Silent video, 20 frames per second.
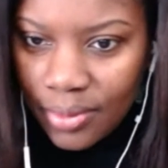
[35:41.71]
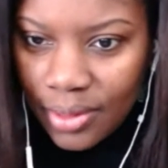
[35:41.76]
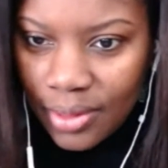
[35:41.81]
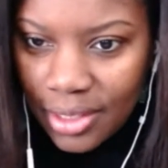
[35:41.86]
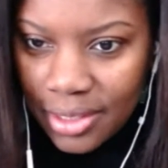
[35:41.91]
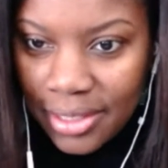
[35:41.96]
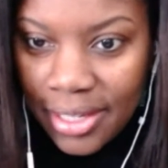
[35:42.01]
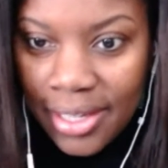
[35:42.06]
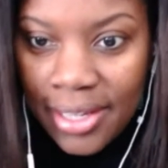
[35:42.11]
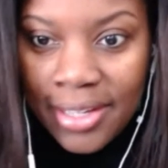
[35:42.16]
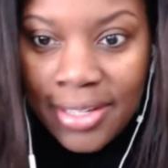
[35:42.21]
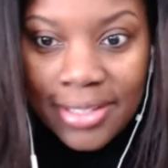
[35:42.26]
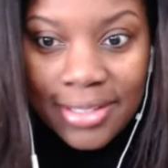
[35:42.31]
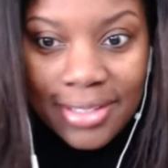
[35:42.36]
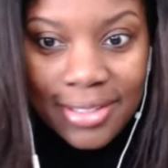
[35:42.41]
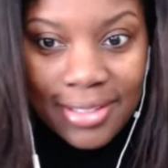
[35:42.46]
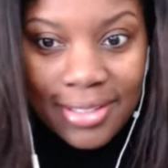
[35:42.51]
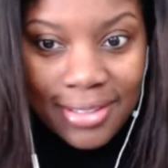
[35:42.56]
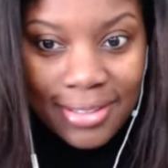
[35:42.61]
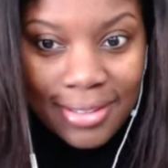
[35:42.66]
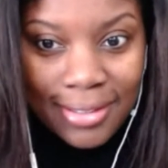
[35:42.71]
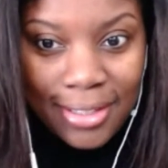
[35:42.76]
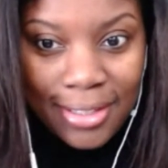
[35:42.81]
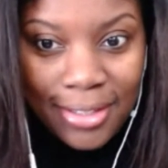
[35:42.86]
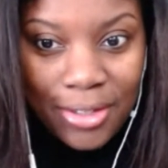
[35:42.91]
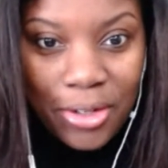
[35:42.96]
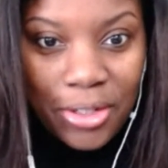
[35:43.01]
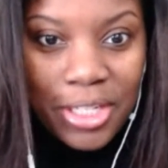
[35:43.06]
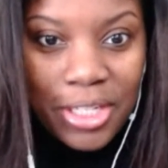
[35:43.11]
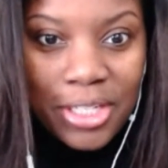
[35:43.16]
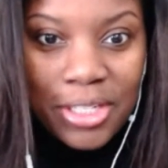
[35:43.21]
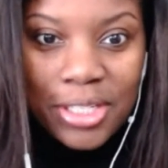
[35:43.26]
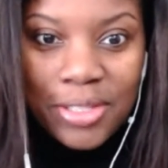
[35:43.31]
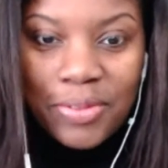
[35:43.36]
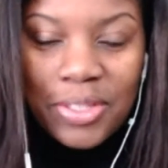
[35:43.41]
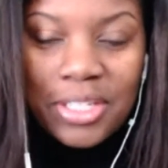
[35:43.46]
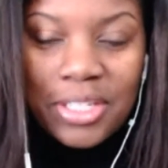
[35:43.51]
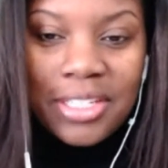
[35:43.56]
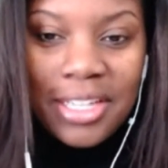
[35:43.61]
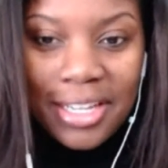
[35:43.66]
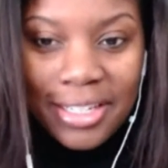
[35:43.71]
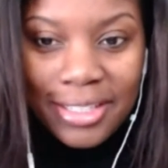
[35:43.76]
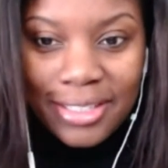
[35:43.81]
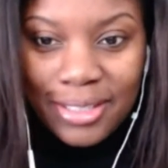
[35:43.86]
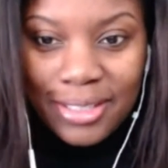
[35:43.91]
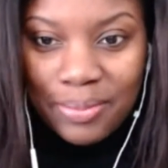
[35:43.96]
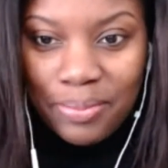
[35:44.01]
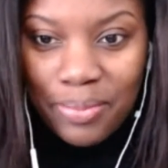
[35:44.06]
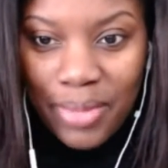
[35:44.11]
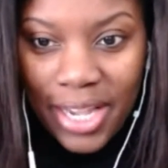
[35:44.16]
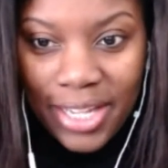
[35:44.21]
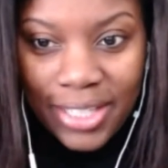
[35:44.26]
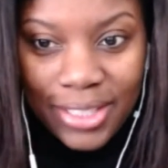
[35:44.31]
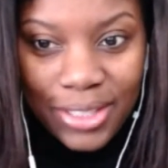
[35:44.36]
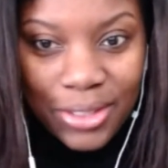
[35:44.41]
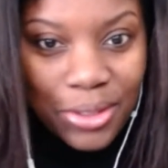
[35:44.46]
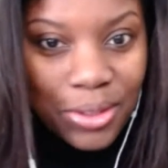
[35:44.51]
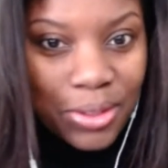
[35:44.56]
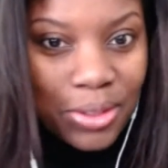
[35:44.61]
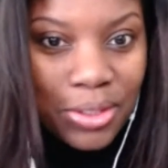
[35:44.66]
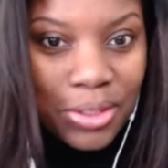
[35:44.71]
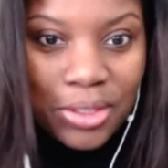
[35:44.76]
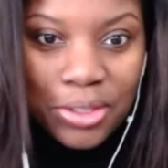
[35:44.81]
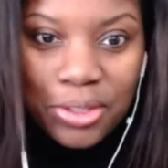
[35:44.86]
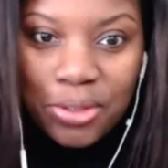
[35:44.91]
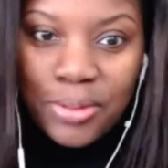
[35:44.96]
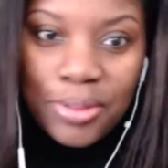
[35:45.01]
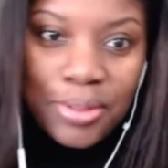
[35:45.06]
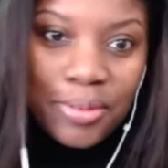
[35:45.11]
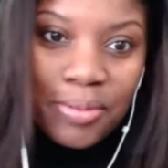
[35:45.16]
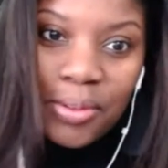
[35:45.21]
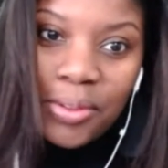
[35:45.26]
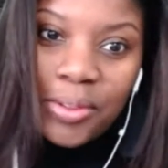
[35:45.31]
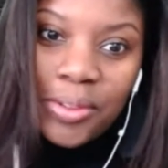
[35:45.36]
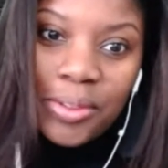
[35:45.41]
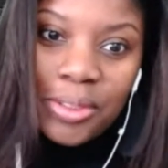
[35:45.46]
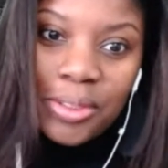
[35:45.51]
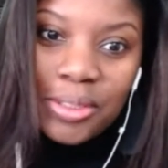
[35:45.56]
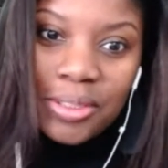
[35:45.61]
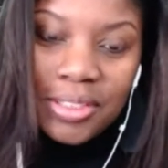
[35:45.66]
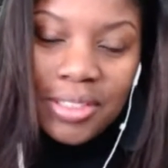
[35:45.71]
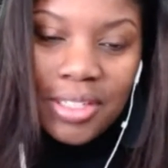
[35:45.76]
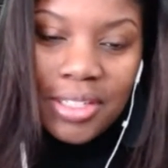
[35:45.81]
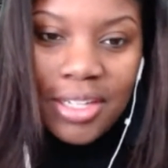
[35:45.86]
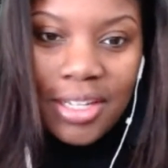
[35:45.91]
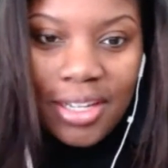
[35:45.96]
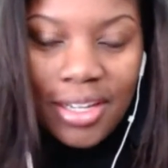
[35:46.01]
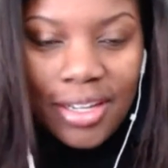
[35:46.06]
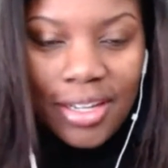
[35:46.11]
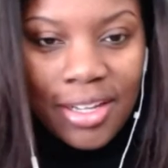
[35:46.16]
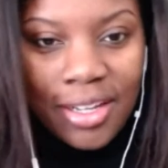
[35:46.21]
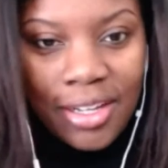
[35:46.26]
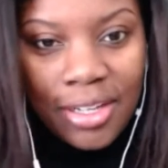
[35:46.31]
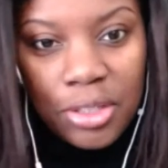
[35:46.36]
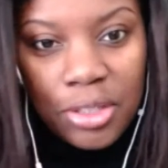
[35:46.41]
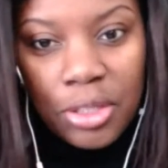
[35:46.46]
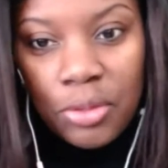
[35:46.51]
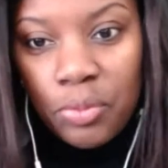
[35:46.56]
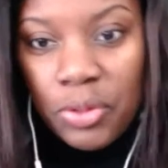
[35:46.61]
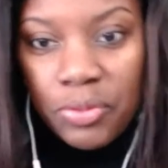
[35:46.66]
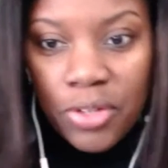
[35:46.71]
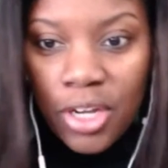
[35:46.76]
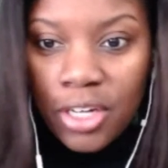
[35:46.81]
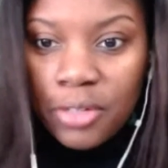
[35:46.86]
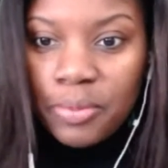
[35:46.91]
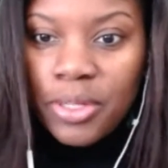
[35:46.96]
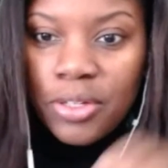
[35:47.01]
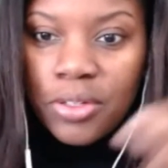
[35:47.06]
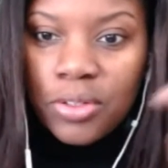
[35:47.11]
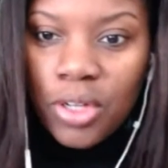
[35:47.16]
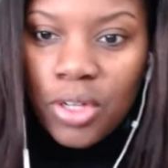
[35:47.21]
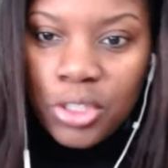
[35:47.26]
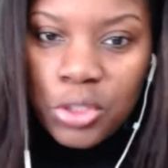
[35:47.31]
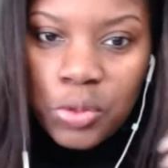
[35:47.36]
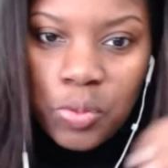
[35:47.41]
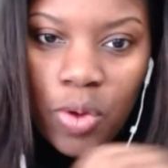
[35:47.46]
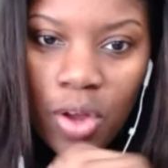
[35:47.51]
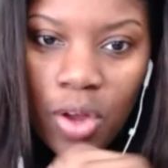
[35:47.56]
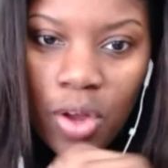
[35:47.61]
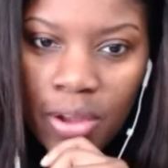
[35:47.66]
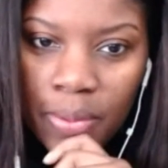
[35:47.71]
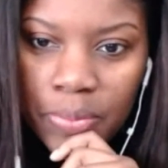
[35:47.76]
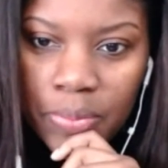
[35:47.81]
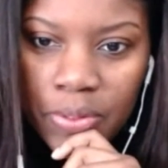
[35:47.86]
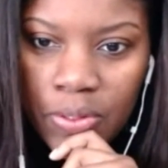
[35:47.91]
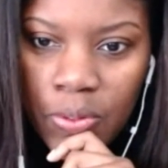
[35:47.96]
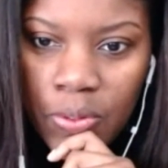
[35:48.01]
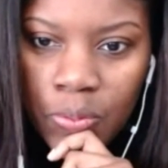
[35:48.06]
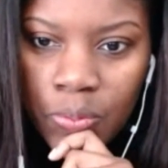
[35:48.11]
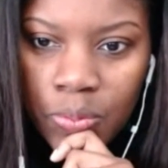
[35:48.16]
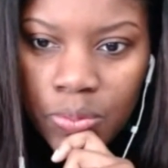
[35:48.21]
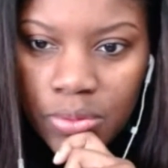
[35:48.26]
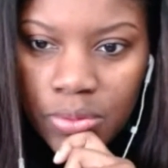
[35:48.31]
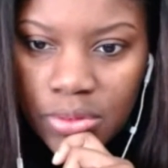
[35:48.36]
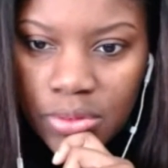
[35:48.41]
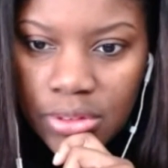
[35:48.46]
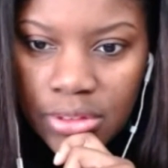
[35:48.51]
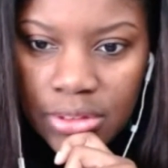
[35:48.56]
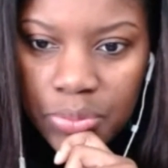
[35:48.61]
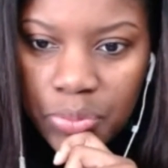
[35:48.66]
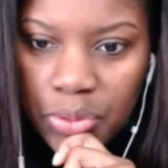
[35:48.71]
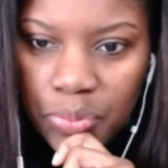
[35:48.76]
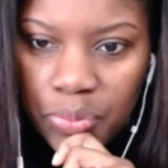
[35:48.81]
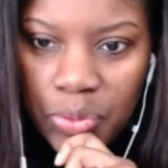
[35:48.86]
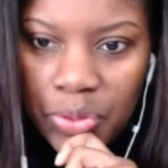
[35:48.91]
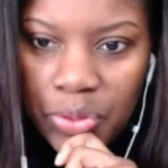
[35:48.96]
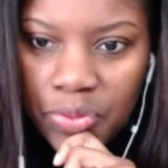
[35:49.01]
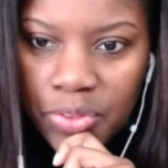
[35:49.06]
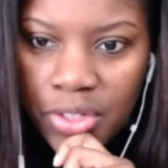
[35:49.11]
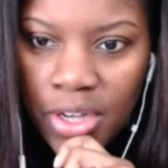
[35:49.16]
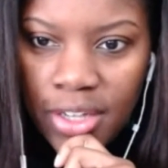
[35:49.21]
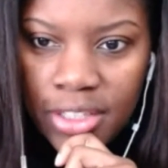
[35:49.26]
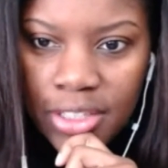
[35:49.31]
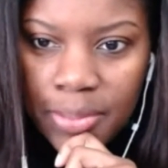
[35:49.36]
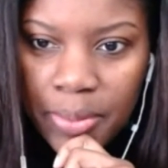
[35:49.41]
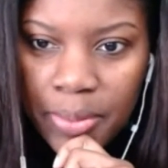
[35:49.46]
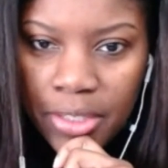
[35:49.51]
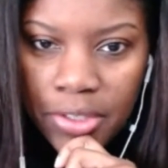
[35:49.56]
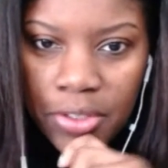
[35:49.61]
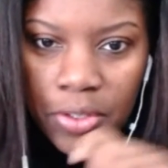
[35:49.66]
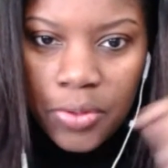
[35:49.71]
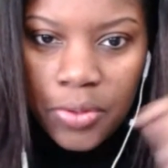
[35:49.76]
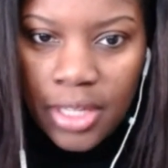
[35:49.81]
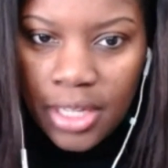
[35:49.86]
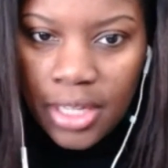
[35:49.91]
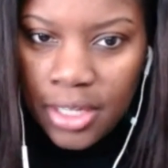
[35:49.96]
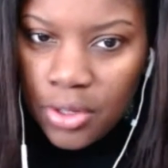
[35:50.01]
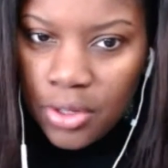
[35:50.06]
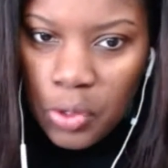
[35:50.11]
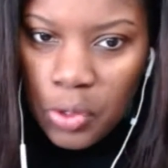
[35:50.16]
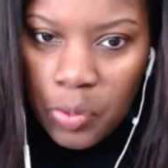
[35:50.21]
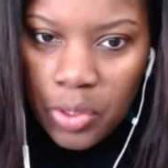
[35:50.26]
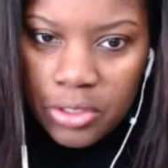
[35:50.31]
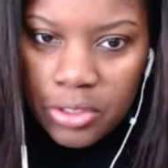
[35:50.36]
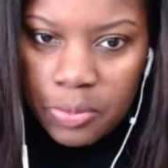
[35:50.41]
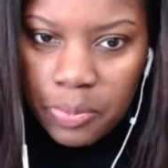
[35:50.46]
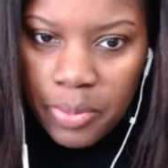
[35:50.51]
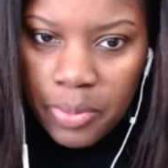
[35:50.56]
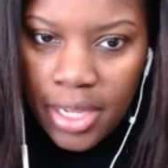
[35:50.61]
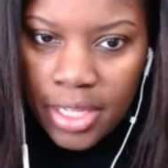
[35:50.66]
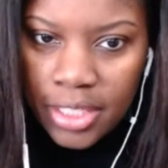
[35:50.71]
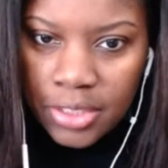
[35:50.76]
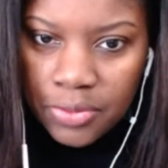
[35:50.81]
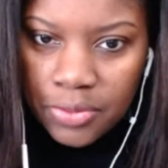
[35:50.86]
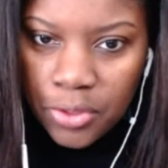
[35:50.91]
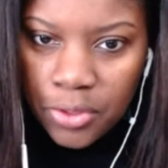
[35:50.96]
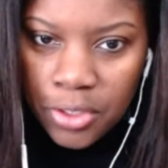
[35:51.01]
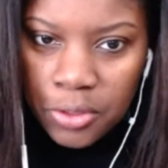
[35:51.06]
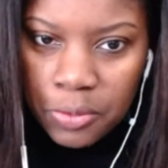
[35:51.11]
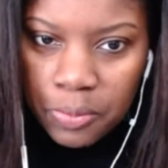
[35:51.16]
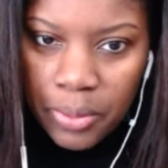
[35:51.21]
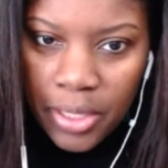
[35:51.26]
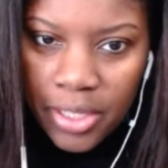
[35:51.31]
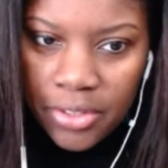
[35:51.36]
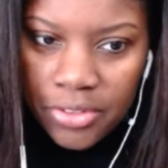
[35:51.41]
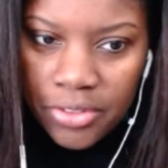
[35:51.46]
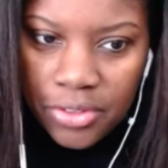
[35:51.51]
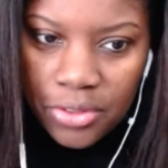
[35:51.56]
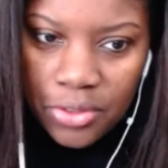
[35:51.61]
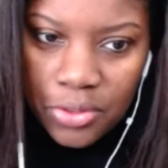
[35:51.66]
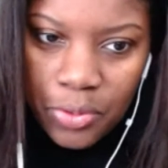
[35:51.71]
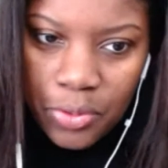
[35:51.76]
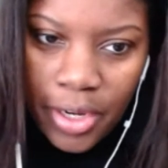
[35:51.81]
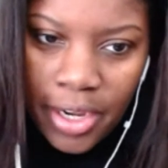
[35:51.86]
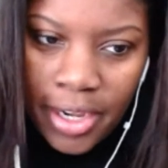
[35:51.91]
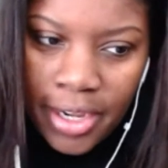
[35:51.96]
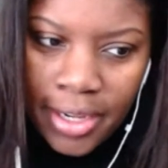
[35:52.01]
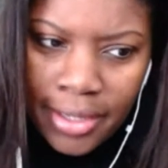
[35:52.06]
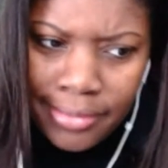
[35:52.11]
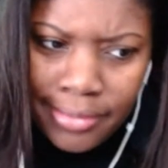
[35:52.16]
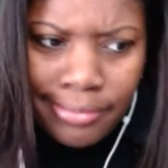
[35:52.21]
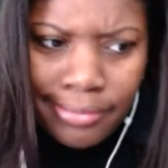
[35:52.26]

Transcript: Yes, Anarchy TV. Yes, Masters of the Universe. Yeah, we've talked about Klaus Schwab, we've talked about, they know what's best for us peasants, right?